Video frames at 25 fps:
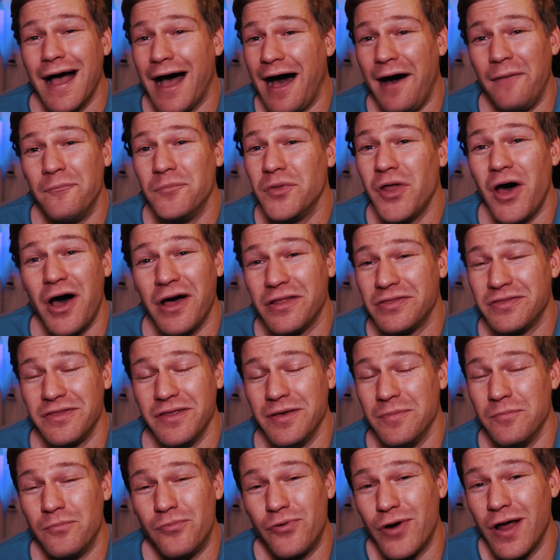I'm not
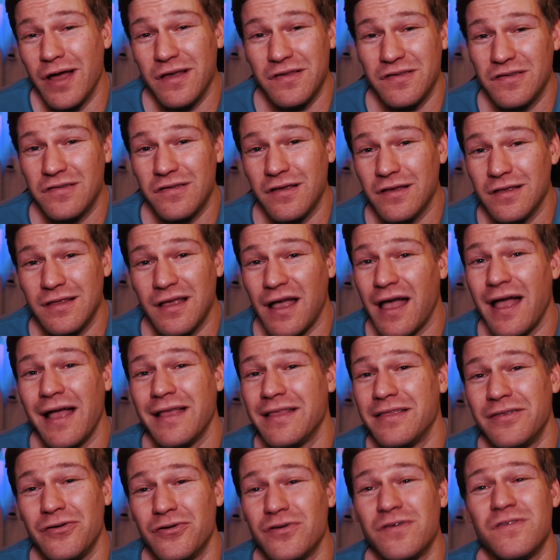impressed.
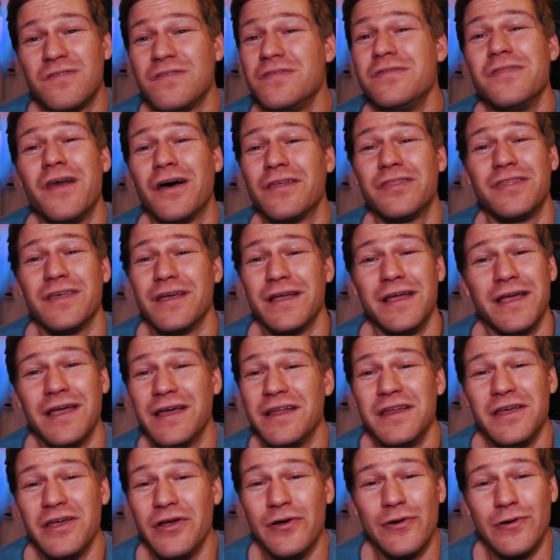There's nothing
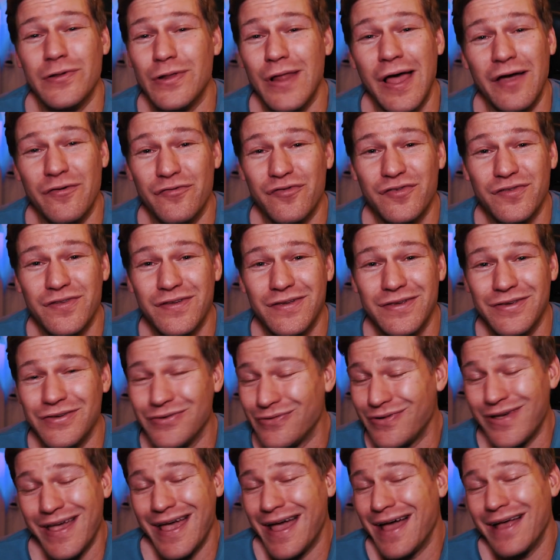in here left. You
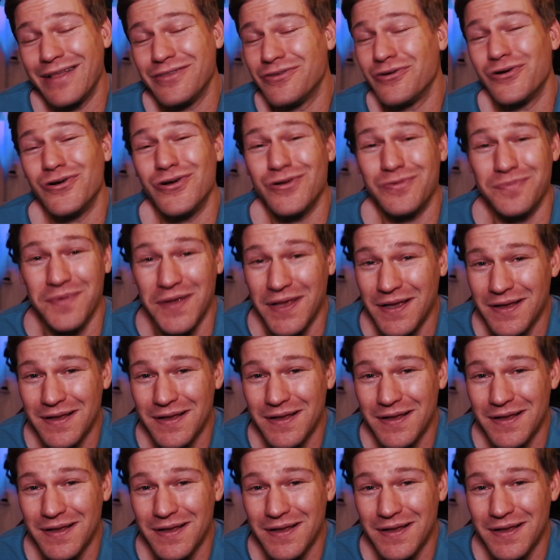can't hurt me.